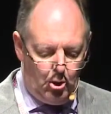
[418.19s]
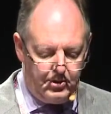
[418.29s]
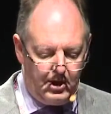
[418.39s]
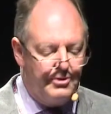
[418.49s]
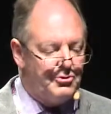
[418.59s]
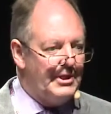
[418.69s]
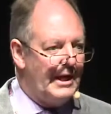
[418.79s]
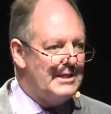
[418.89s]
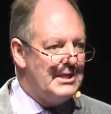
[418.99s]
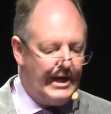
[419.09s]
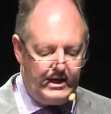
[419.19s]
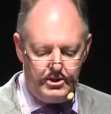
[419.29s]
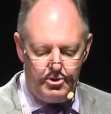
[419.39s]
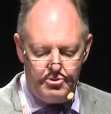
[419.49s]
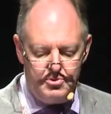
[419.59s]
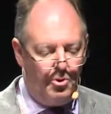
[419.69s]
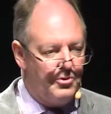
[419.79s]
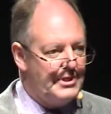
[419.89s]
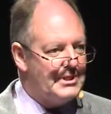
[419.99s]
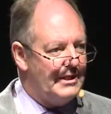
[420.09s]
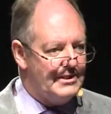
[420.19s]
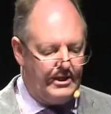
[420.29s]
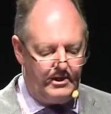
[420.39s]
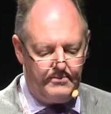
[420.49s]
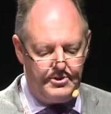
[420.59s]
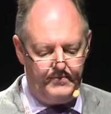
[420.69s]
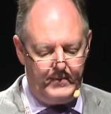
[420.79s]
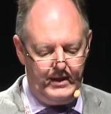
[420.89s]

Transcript: Only 188 used more than 10 times